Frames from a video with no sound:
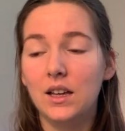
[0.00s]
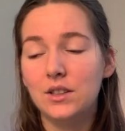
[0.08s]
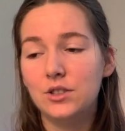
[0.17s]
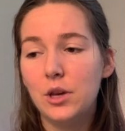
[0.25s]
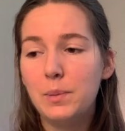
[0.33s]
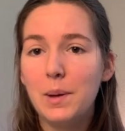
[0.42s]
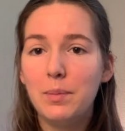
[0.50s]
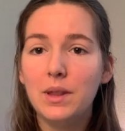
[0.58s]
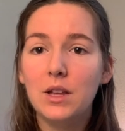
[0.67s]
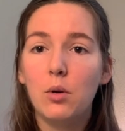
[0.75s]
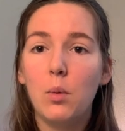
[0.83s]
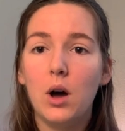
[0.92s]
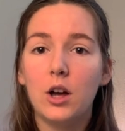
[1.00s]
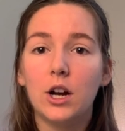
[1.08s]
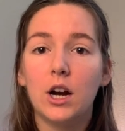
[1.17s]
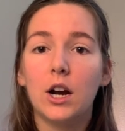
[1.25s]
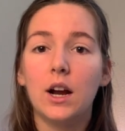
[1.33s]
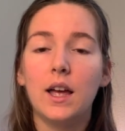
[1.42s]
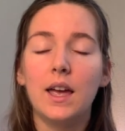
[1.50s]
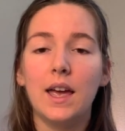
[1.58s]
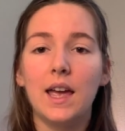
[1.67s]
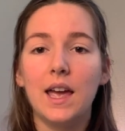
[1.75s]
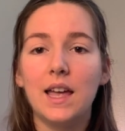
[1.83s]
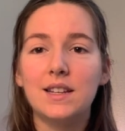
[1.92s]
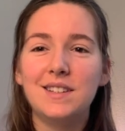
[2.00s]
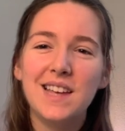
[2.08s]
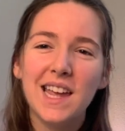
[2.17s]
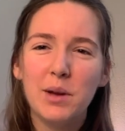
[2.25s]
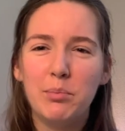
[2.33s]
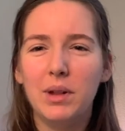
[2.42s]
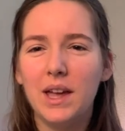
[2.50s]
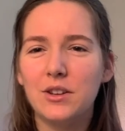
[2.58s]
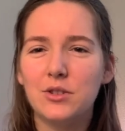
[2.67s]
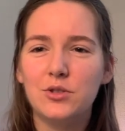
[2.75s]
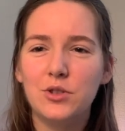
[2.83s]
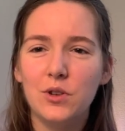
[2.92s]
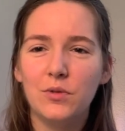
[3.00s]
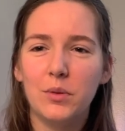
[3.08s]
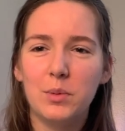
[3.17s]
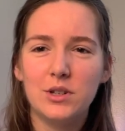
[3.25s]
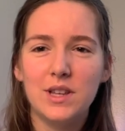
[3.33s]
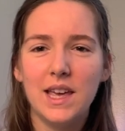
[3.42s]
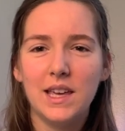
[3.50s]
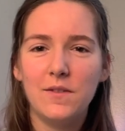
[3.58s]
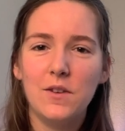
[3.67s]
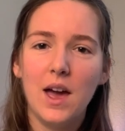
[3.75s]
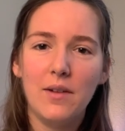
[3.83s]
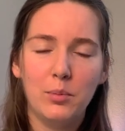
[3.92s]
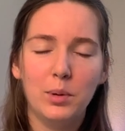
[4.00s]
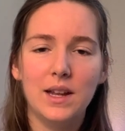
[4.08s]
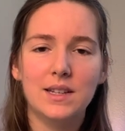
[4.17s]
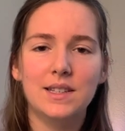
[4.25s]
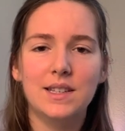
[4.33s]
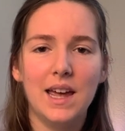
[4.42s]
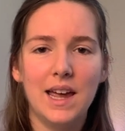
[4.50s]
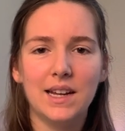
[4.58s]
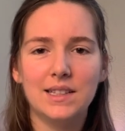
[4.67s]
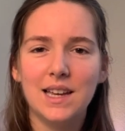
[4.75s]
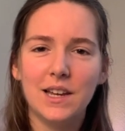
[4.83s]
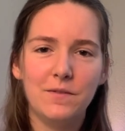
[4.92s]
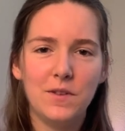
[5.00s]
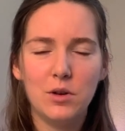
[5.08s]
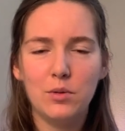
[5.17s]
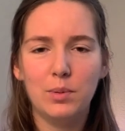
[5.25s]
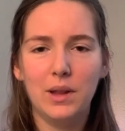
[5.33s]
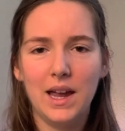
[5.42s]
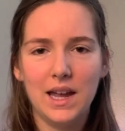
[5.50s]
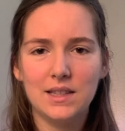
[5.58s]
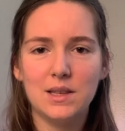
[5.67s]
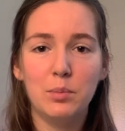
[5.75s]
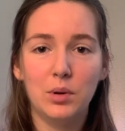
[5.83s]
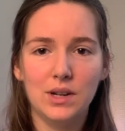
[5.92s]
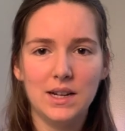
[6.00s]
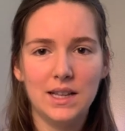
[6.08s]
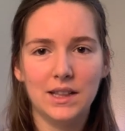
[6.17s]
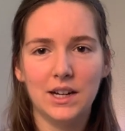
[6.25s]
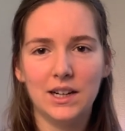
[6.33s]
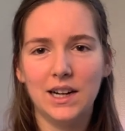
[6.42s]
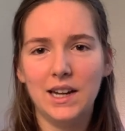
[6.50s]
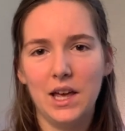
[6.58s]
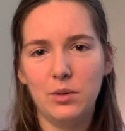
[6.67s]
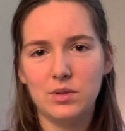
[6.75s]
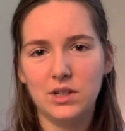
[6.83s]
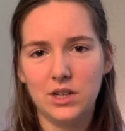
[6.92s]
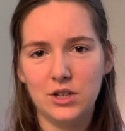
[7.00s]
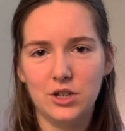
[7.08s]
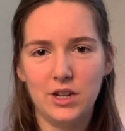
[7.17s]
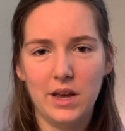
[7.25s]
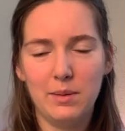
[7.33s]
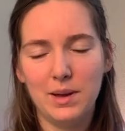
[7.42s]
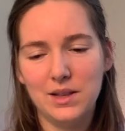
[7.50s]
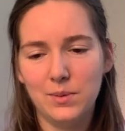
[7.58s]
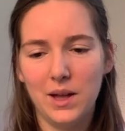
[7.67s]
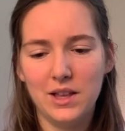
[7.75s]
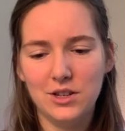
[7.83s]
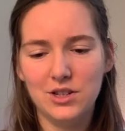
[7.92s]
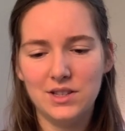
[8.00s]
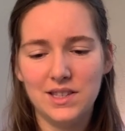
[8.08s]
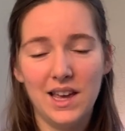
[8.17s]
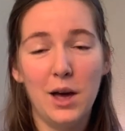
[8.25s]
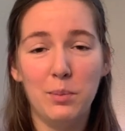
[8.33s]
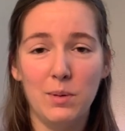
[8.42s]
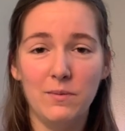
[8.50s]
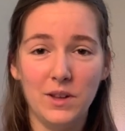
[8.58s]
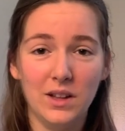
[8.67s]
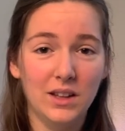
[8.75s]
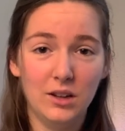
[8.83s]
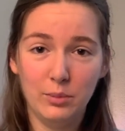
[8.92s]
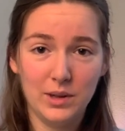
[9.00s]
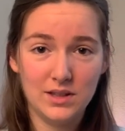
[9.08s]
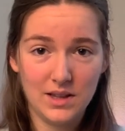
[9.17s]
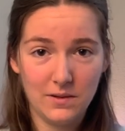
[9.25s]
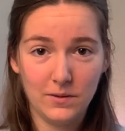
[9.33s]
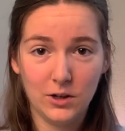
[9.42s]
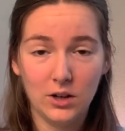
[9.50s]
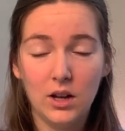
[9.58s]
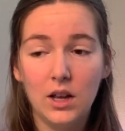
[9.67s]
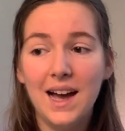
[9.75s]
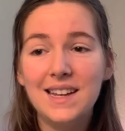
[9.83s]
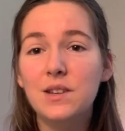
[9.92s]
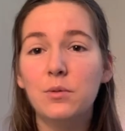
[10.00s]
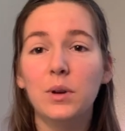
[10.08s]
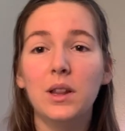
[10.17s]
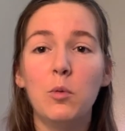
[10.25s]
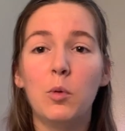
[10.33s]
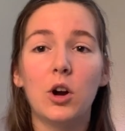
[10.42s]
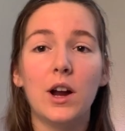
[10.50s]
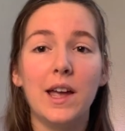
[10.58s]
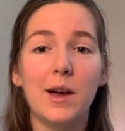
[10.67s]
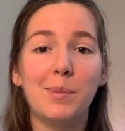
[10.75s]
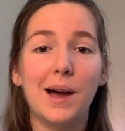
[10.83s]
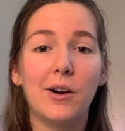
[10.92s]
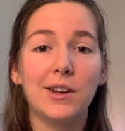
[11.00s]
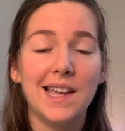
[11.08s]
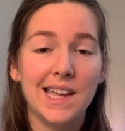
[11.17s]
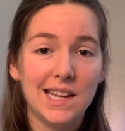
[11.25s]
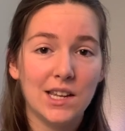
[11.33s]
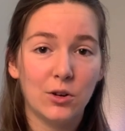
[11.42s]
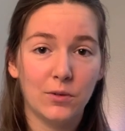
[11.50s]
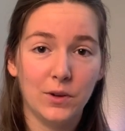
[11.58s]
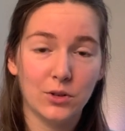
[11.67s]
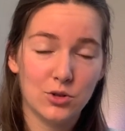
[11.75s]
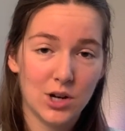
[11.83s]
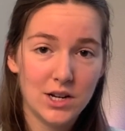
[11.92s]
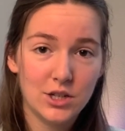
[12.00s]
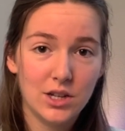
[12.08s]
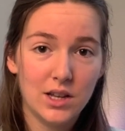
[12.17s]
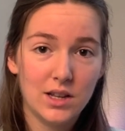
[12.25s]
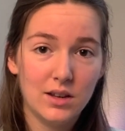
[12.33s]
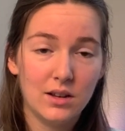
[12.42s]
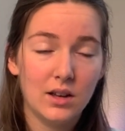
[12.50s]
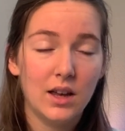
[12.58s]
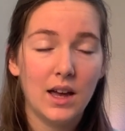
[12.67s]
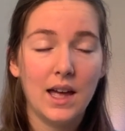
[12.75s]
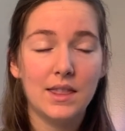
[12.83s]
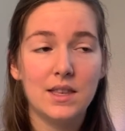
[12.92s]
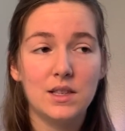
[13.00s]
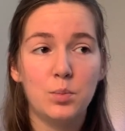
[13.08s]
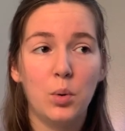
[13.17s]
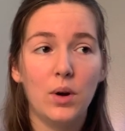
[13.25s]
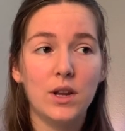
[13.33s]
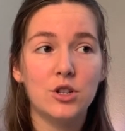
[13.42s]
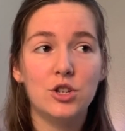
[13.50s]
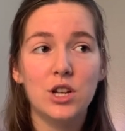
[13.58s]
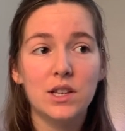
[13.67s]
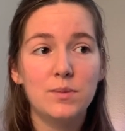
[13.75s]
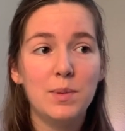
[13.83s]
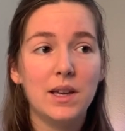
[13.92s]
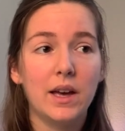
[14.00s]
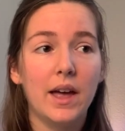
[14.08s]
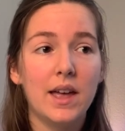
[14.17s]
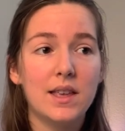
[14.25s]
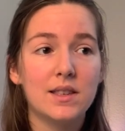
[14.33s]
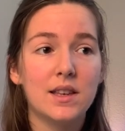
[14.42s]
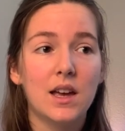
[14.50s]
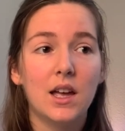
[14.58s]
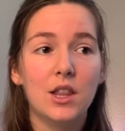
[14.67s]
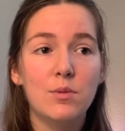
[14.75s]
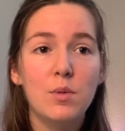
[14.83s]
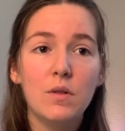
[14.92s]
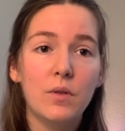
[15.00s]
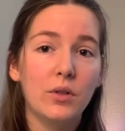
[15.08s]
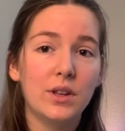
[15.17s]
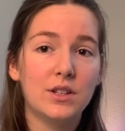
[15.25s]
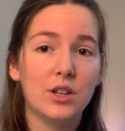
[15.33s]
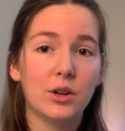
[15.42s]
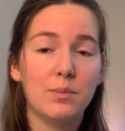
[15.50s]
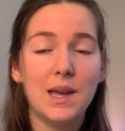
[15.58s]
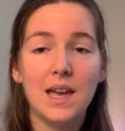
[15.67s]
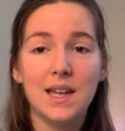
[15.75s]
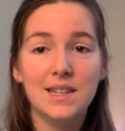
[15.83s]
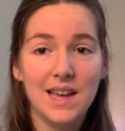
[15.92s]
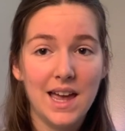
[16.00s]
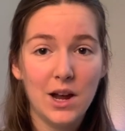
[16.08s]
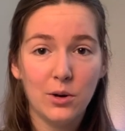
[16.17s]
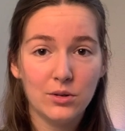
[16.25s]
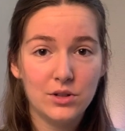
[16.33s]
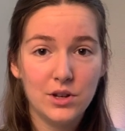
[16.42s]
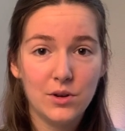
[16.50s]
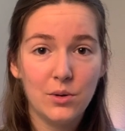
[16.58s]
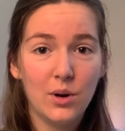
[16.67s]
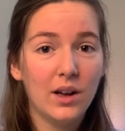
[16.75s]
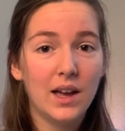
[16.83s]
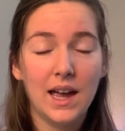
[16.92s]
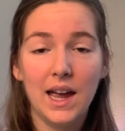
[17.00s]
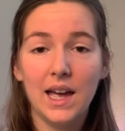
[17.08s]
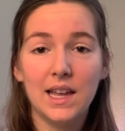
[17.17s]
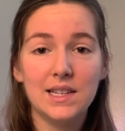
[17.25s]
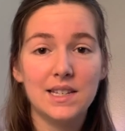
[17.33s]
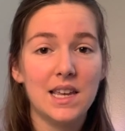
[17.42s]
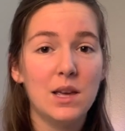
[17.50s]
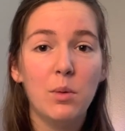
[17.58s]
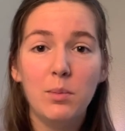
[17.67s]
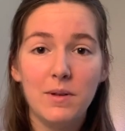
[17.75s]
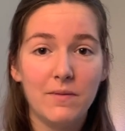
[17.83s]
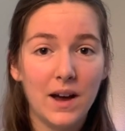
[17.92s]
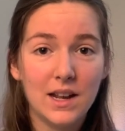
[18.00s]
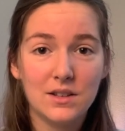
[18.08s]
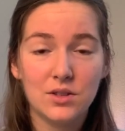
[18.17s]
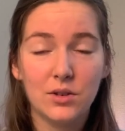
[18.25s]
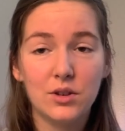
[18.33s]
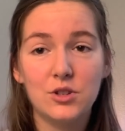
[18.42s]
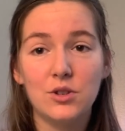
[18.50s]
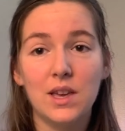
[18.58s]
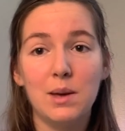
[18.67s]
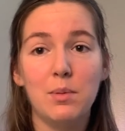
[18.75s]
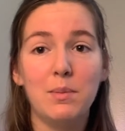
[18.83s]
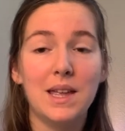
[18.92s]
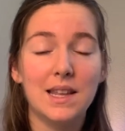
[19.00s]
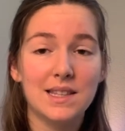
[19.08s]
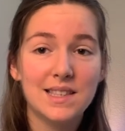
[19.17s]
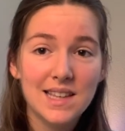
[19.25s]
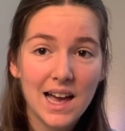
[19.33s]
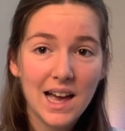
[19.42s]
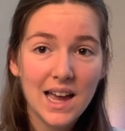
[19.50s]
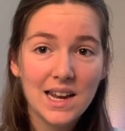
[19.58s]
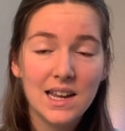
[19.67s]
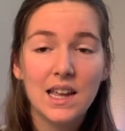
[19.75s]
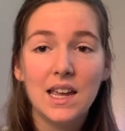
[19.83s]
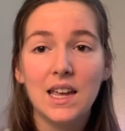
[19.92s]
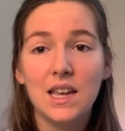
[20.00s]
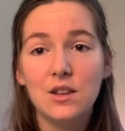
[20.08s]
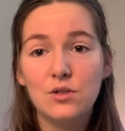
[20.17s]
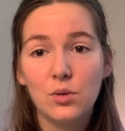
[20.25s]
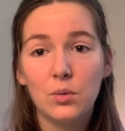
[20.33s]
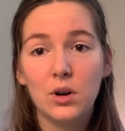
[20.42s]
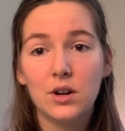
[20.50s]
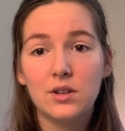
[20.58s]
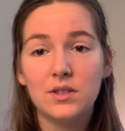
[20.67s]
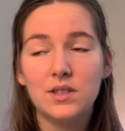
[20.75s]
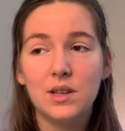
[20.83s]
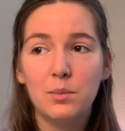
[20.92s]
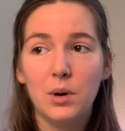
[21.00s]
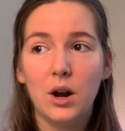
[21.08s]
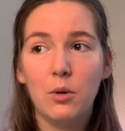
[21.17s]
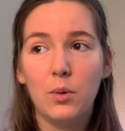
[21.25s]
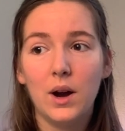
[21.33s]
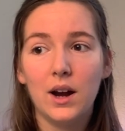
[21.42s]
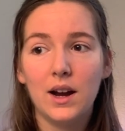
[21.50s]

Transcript: Scoop up a little water and take a plant or two from your tank. If you have a planted tank, take a few plants and put it in there. It kind of helps to cushion them as well as just help them feel a little bit safer. I didn't really worry about heating or filtration at this point just because the move only took me a day or two, and he will be fine as long as you keep him inside, indoors, somewhere where